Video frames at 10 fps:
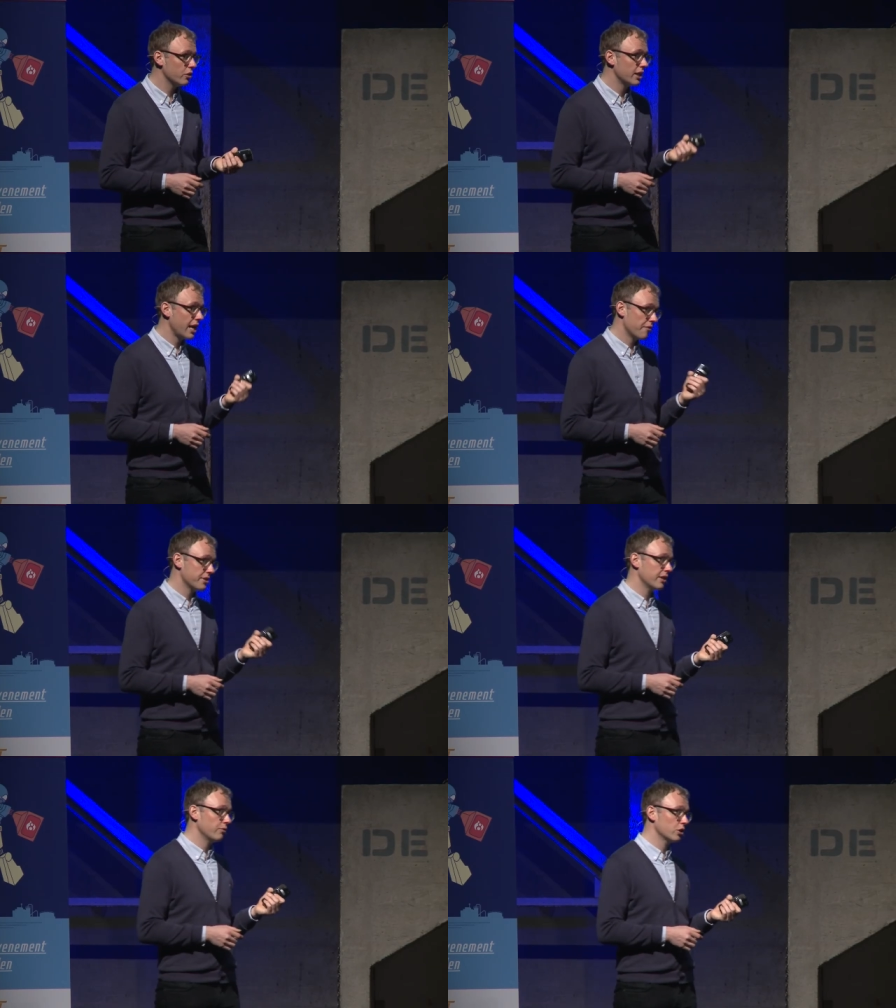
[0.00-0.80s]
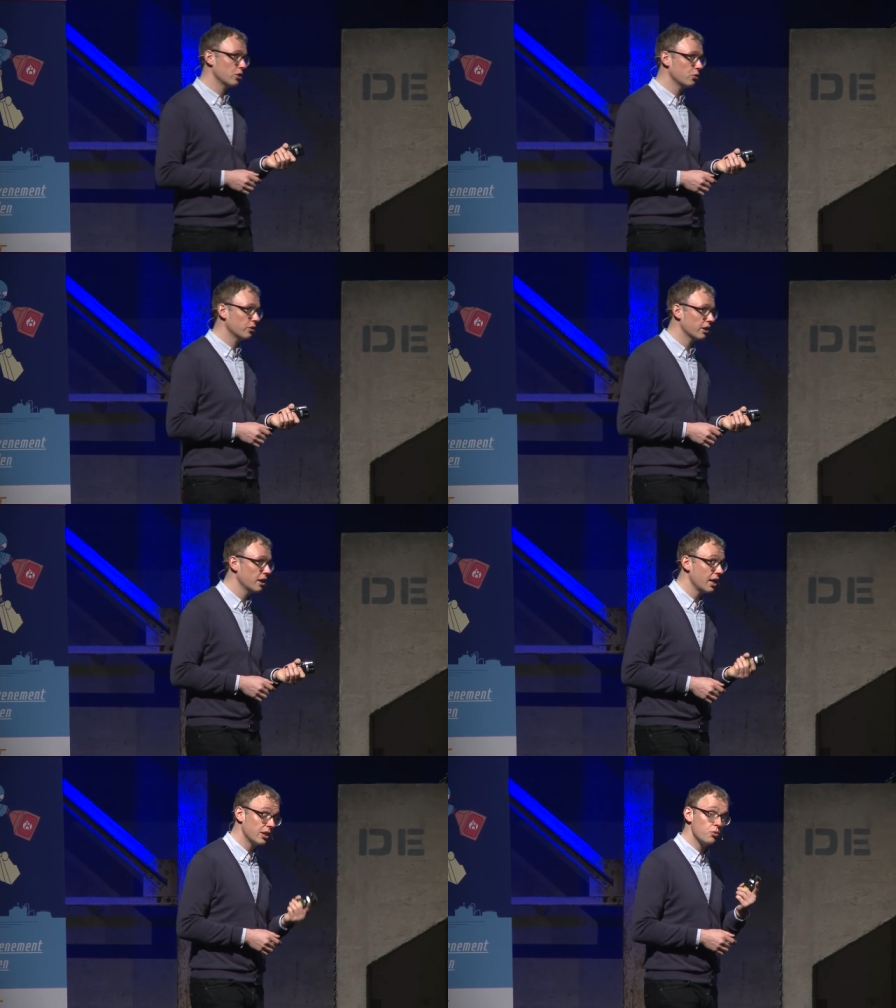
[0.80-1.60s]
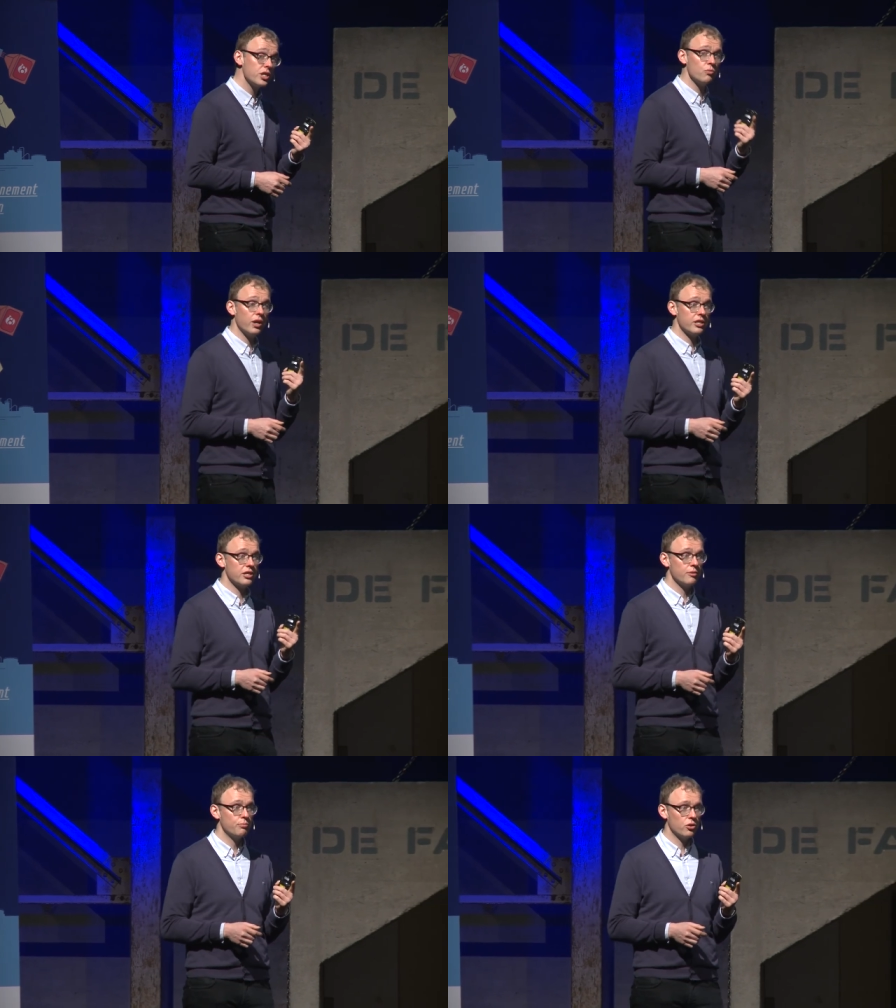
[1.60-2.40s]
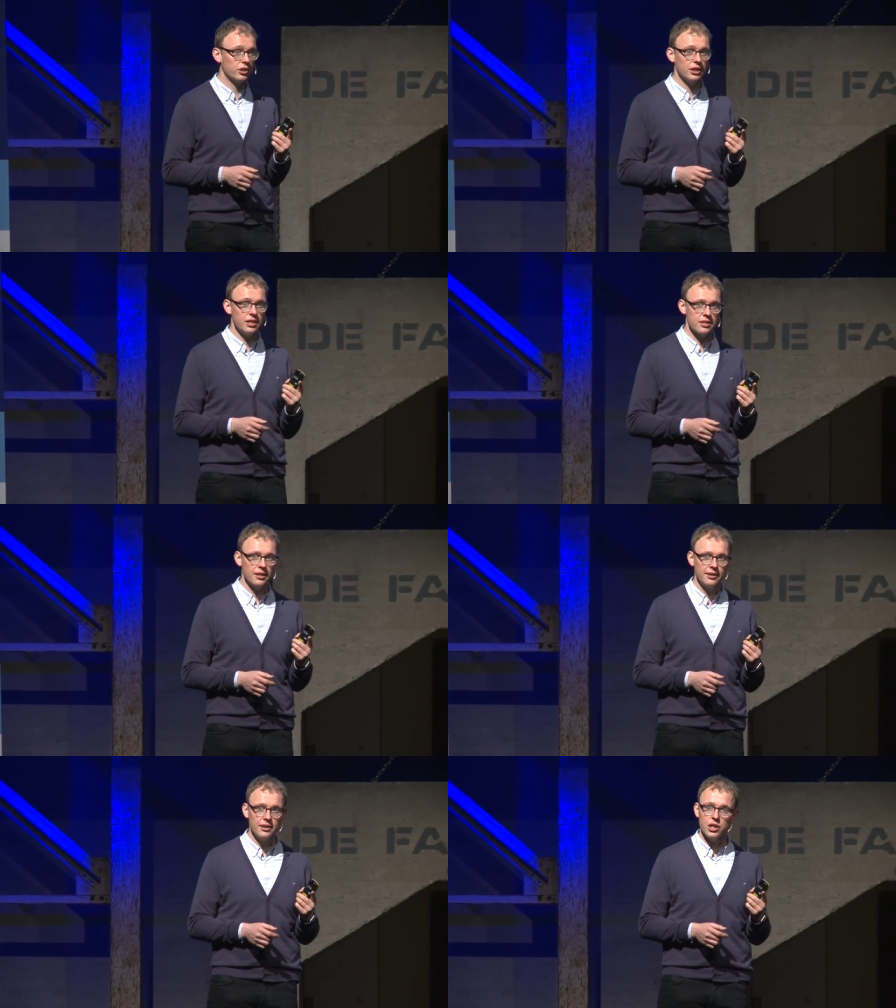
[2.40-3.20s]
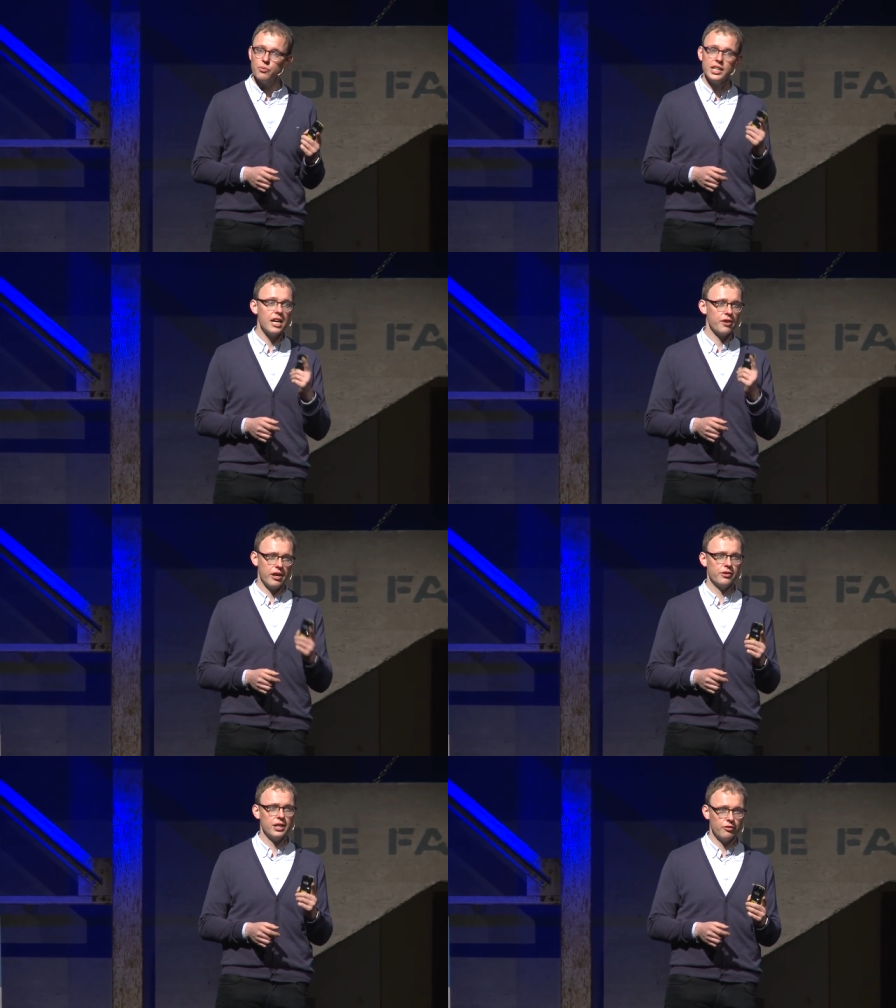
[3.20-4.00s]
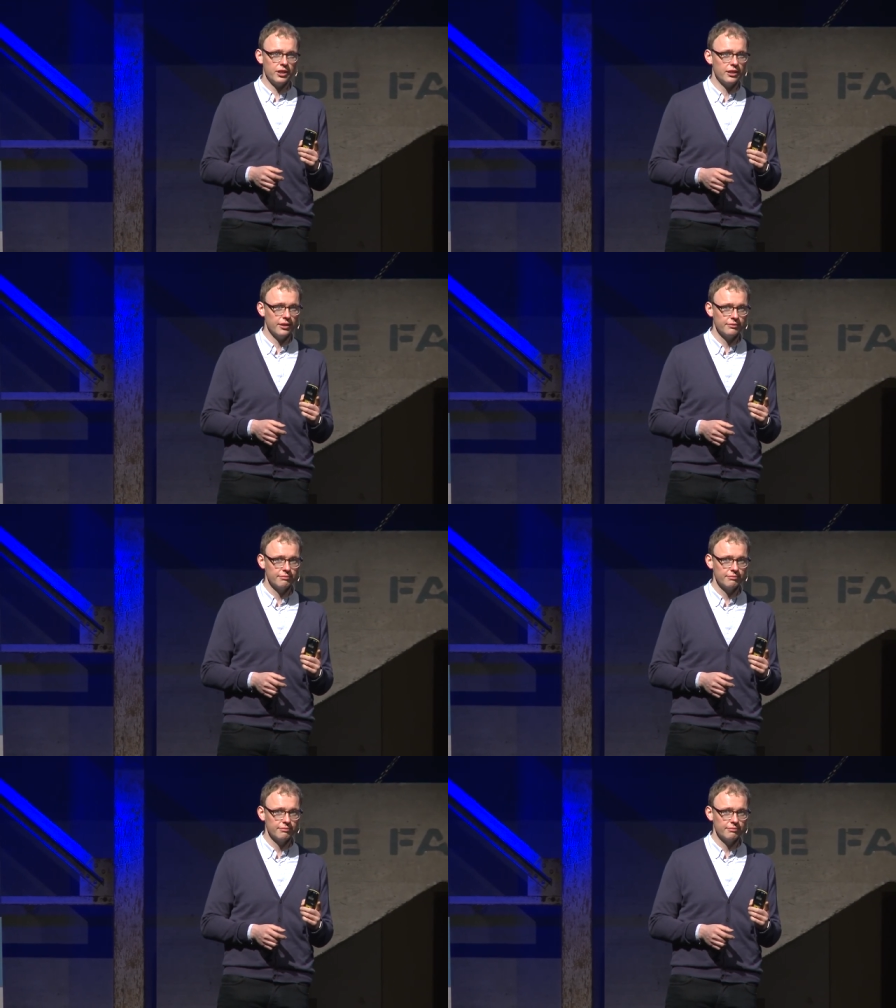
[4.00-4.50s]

you in everything what you're doing. And the reason why this is important is you will never have enough data.